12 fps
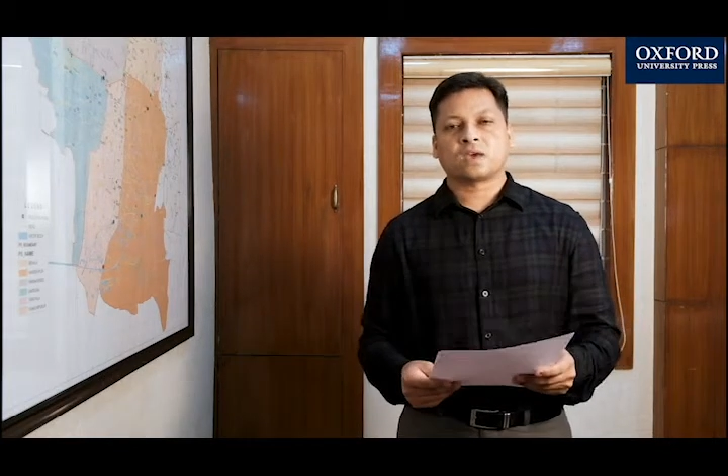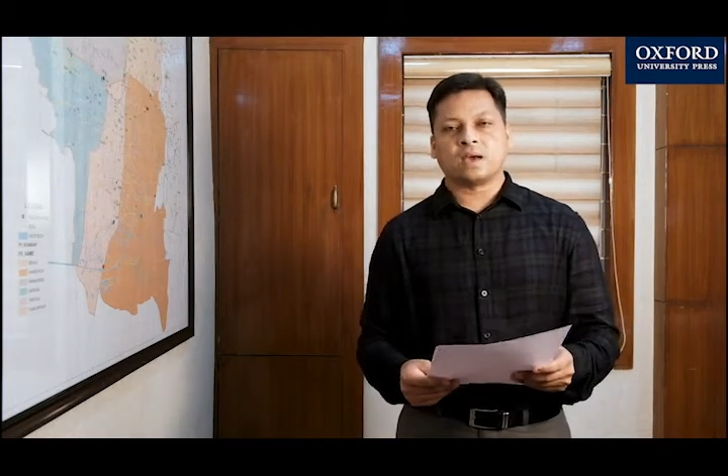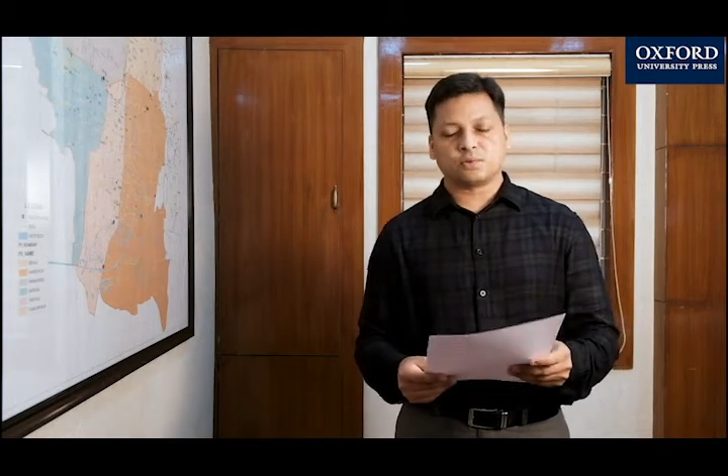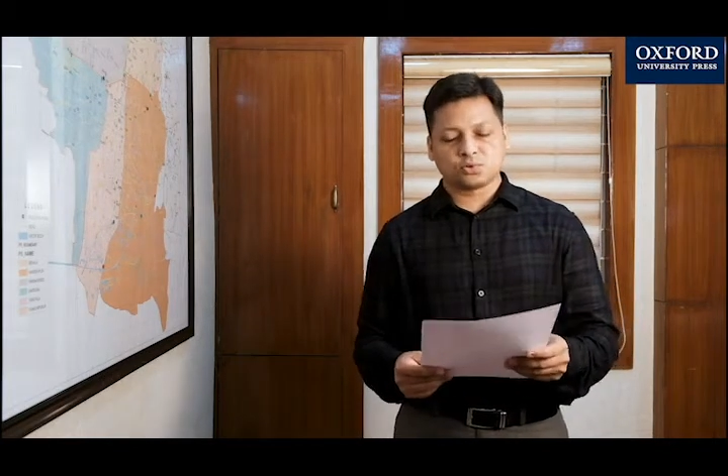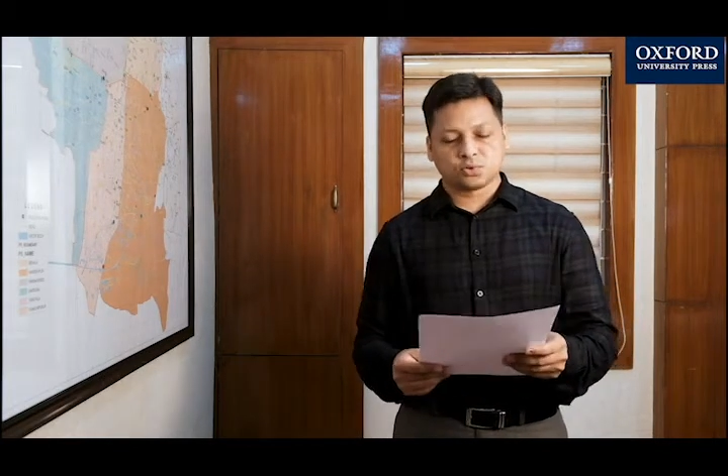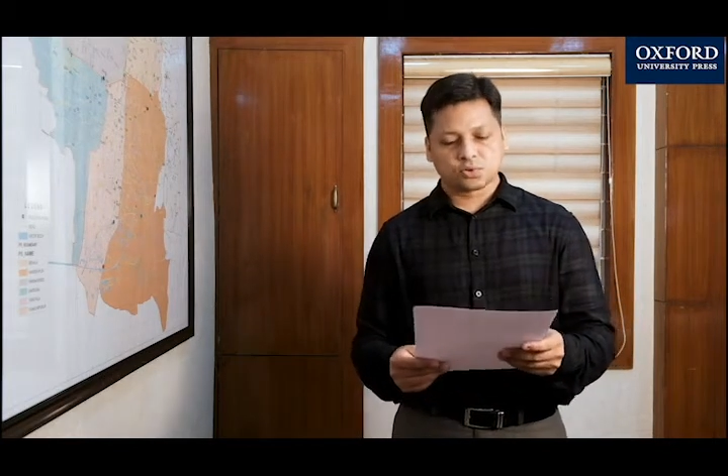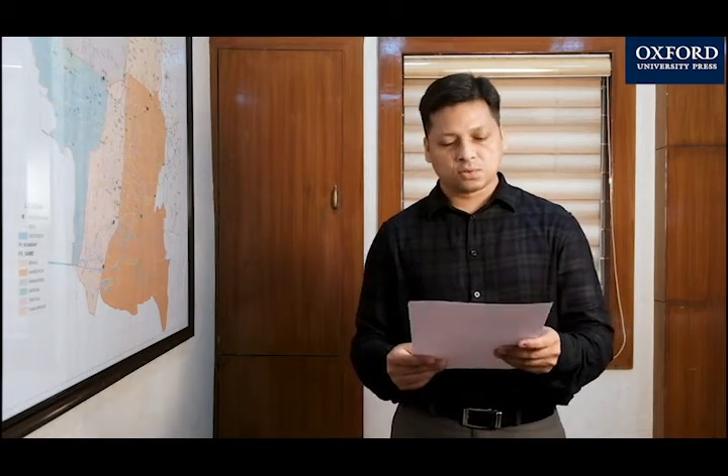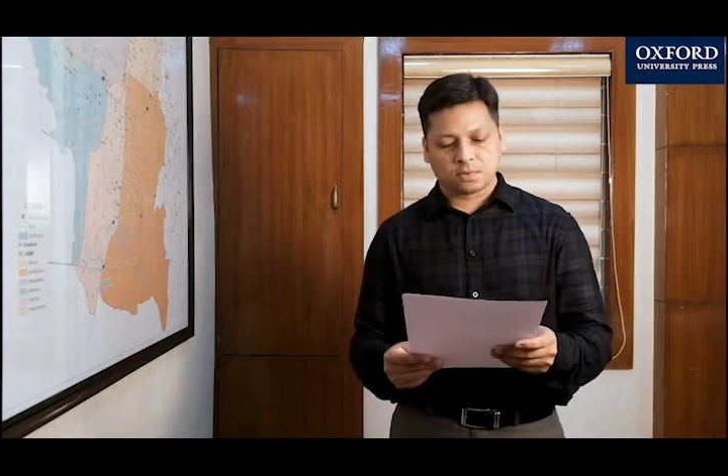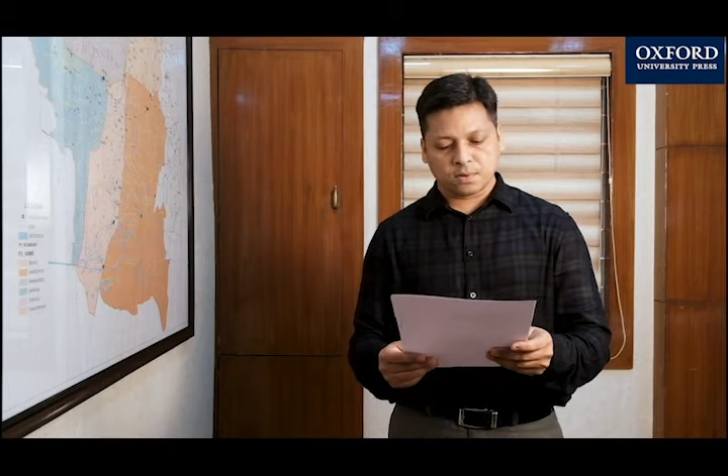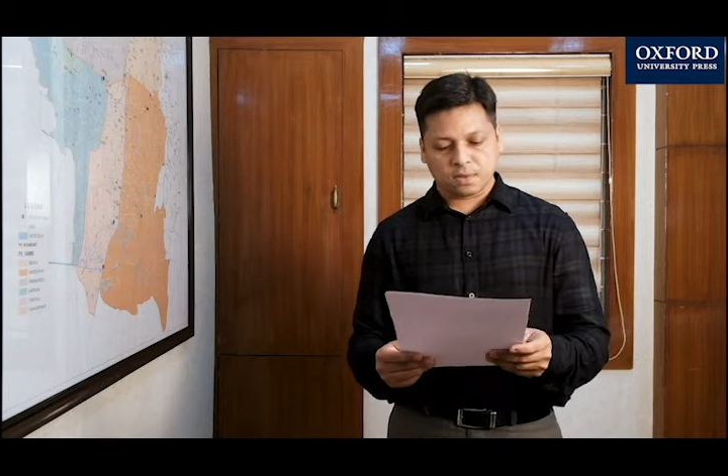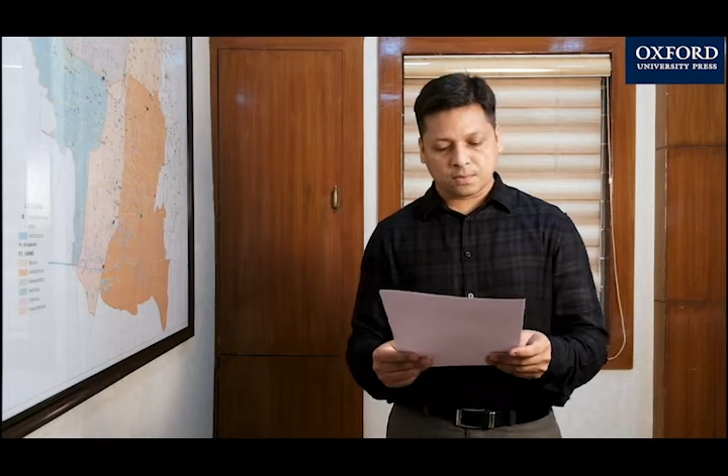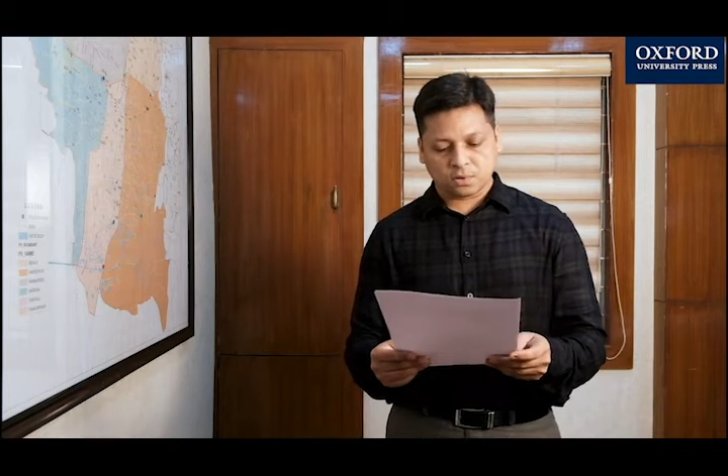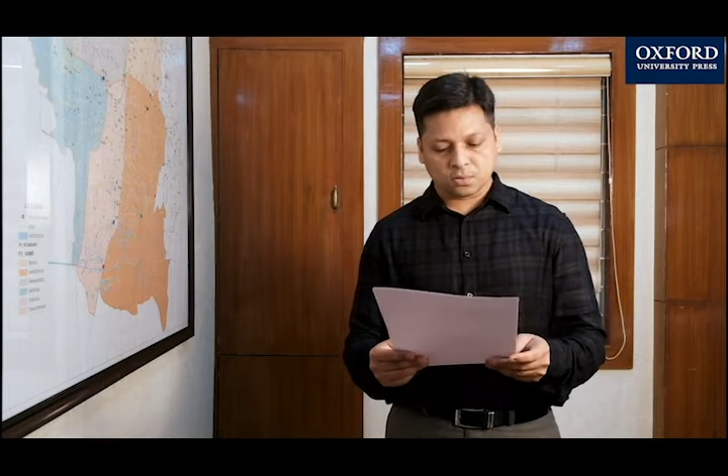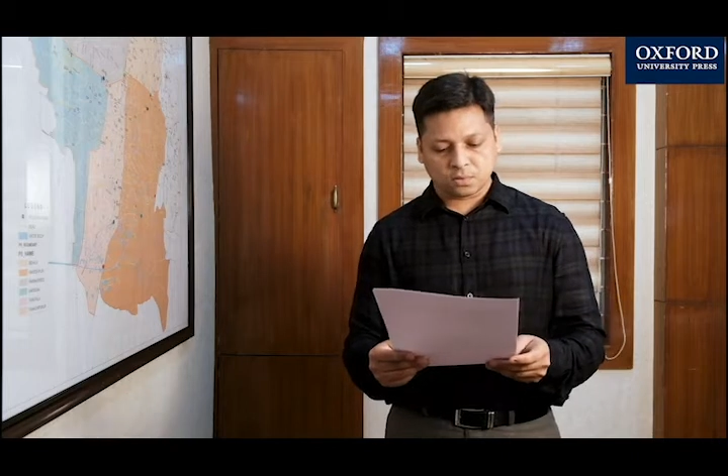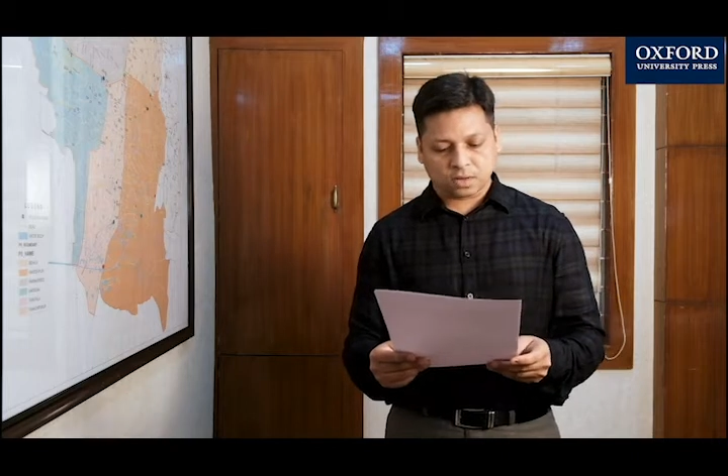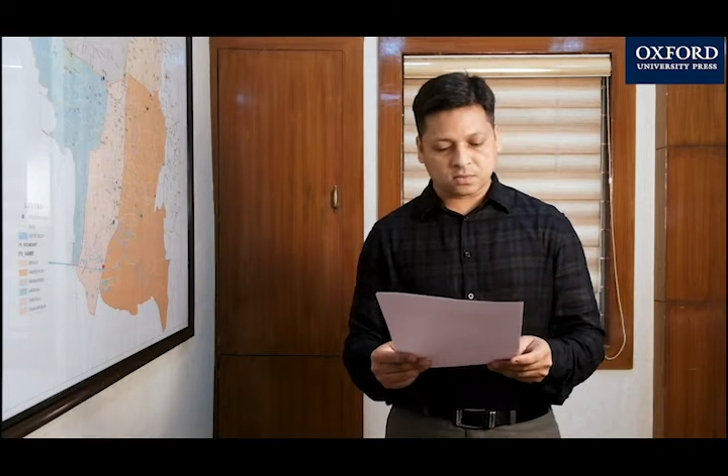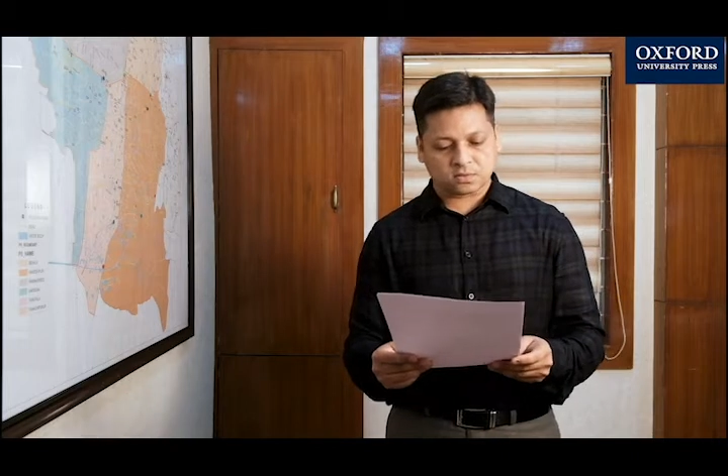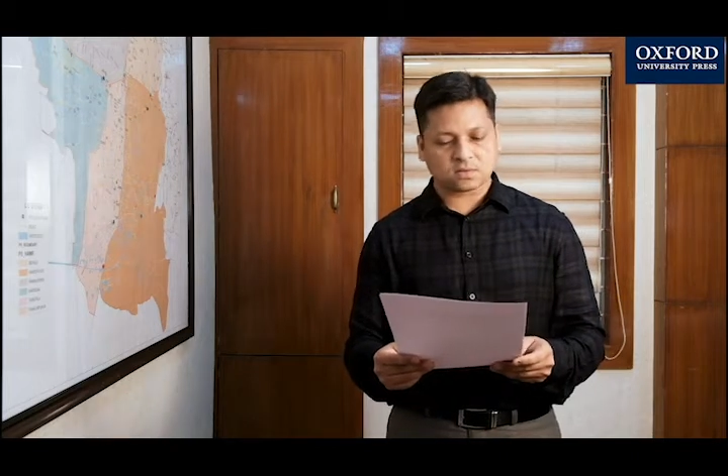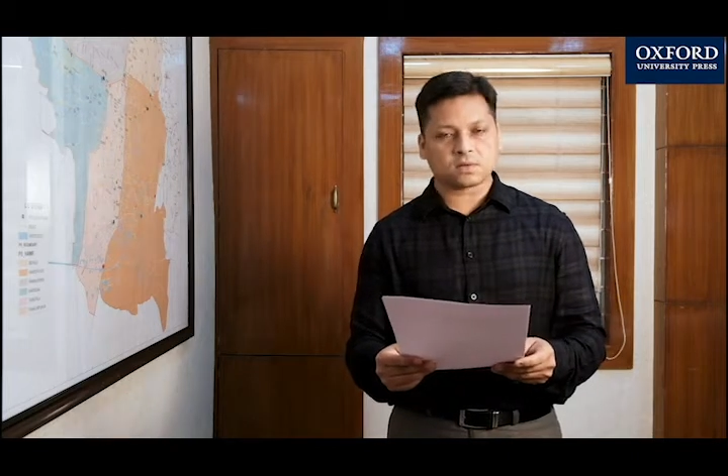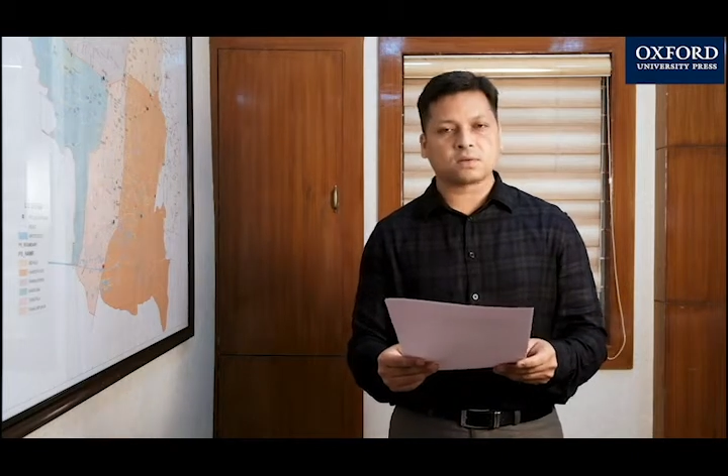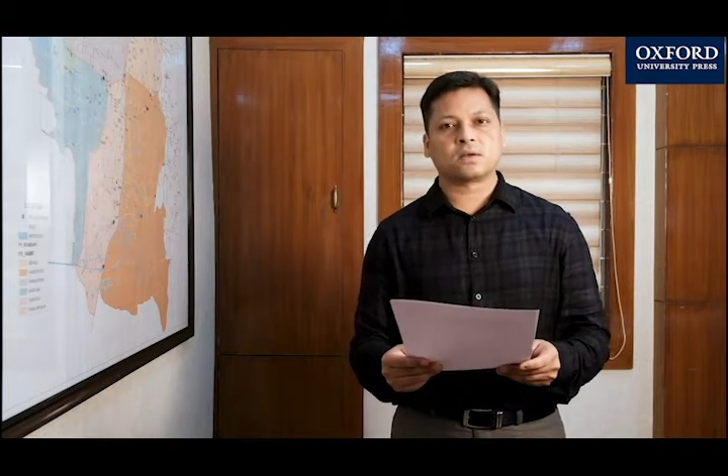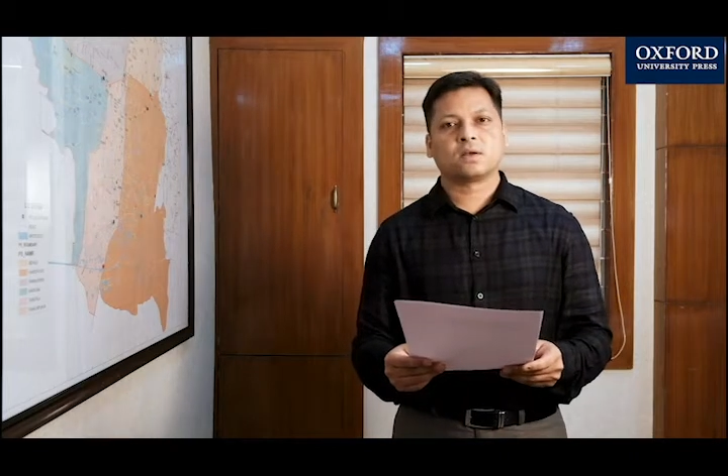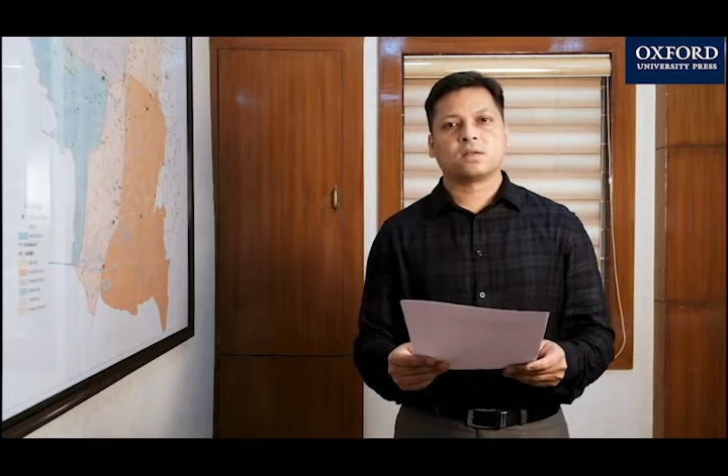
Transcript: I'm sure you will be able to answer